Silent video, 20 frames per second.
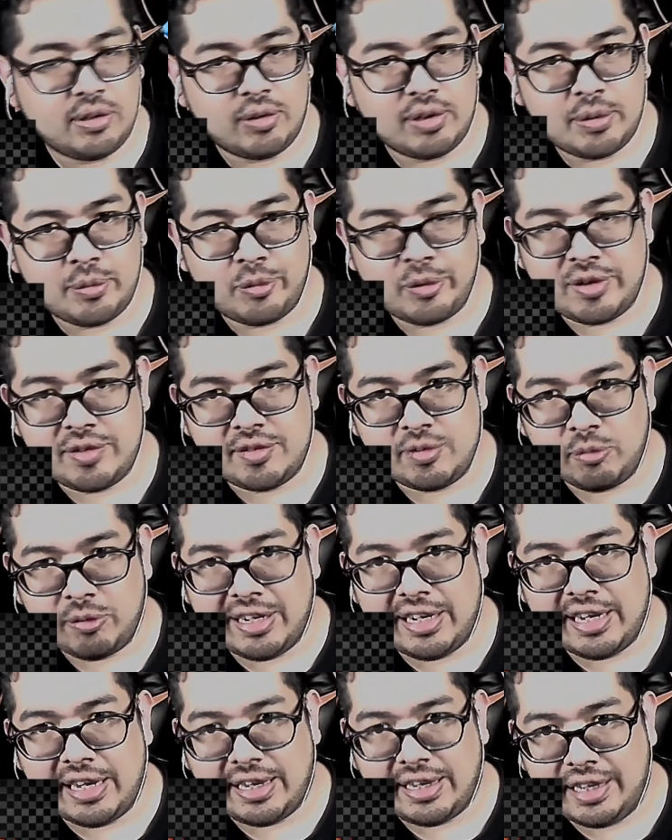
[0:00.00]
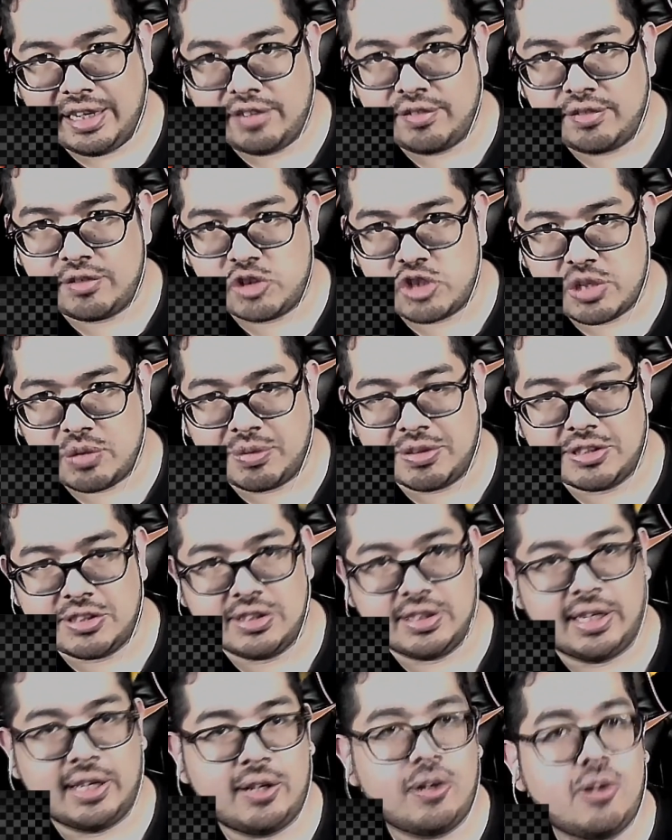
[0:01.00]
only reason why I guessed she went
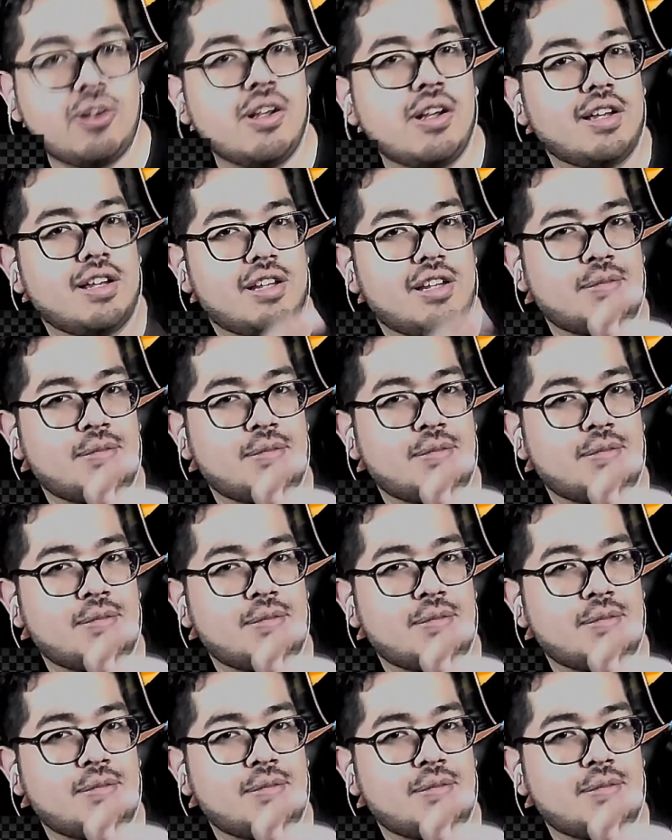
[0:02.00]
to hell